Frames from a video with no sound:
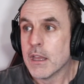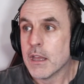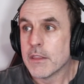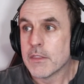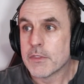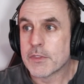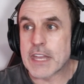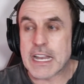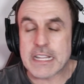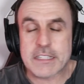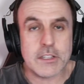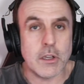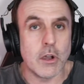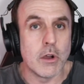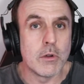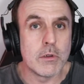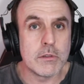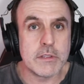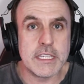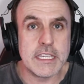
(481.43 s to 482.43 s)
that's
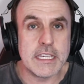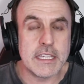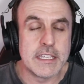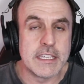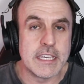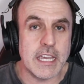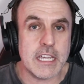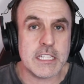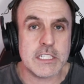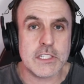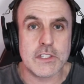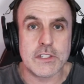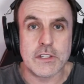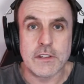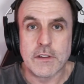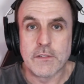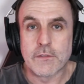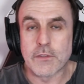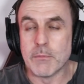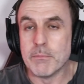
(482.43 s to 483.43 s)
only a guess
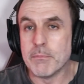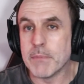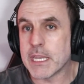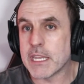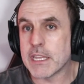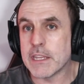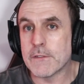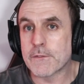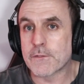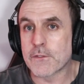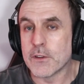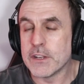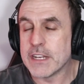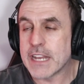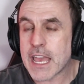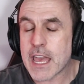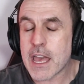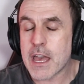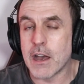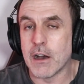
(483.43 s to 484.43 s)
from me for
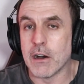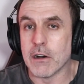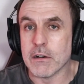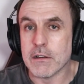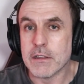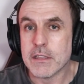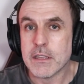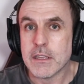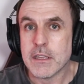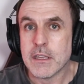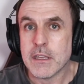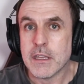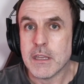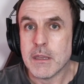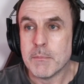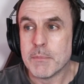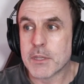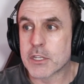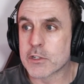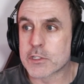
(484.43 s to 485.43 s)
now
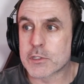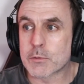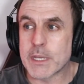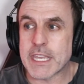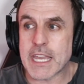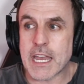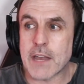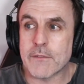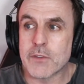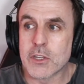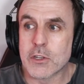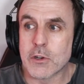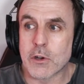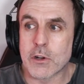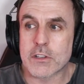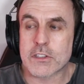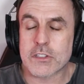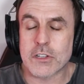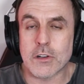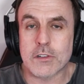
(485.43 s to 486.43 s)
because we haven't got a
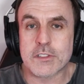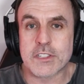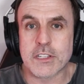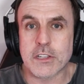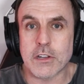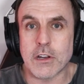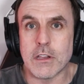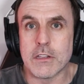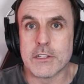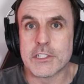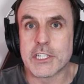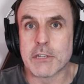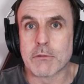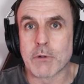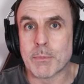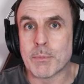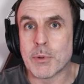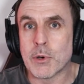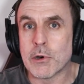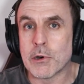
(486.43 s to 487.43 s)
toxicology
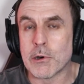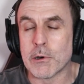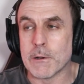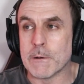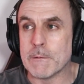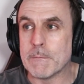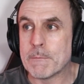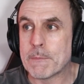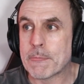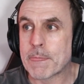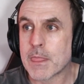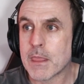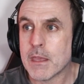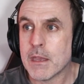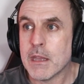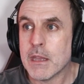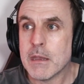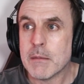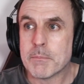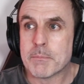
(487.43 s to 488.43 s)
report.
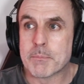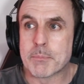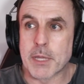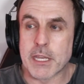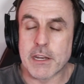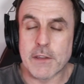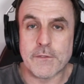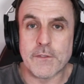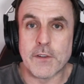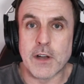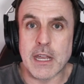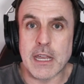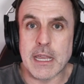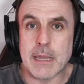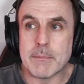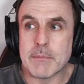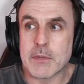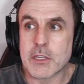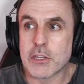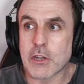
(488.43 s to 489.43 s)
But if
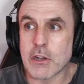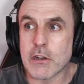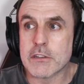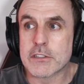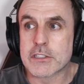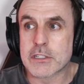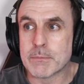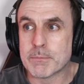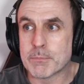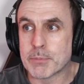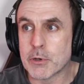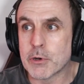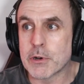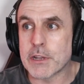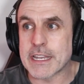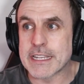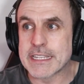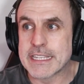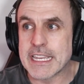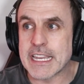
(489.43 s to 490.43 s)
I'm going to put
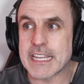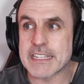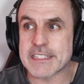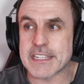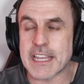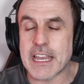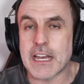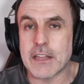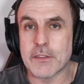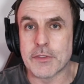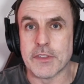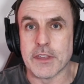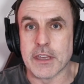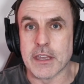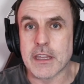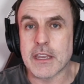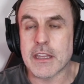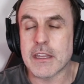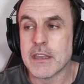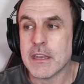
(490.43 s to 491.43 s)
a guess out
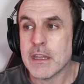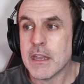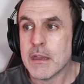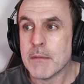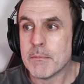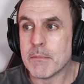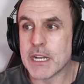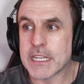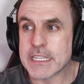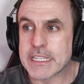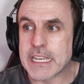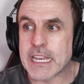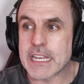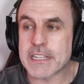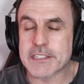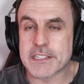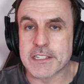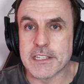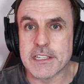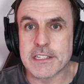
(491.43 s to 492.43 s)
there, my
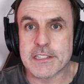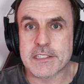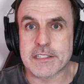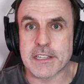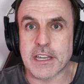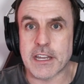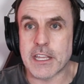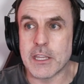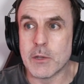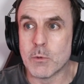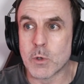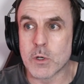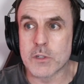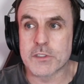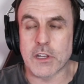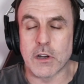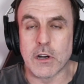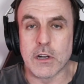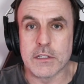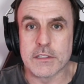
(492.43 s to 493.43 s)
guess is that he was
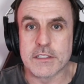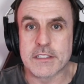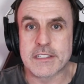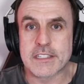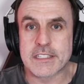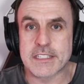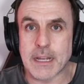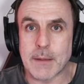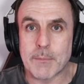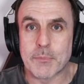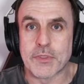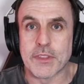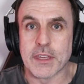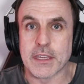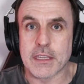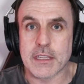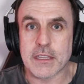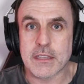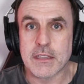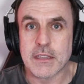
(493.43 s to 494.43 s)
on
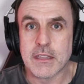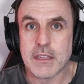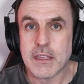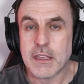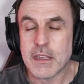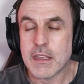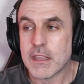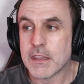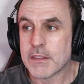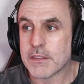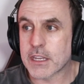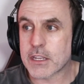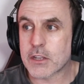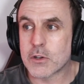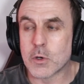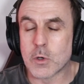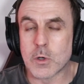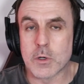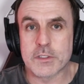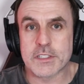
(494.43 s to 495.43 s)
something that
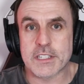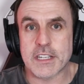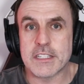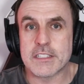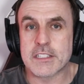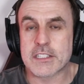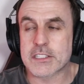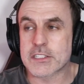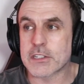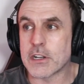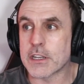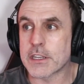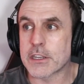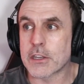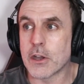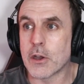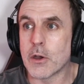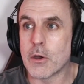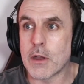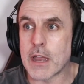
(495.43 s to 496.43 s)
caused a
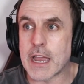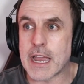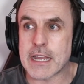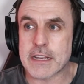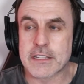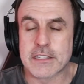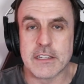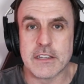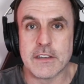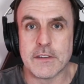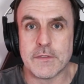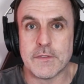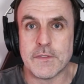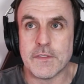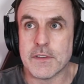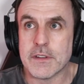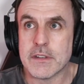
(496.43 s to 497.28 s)
psychoactive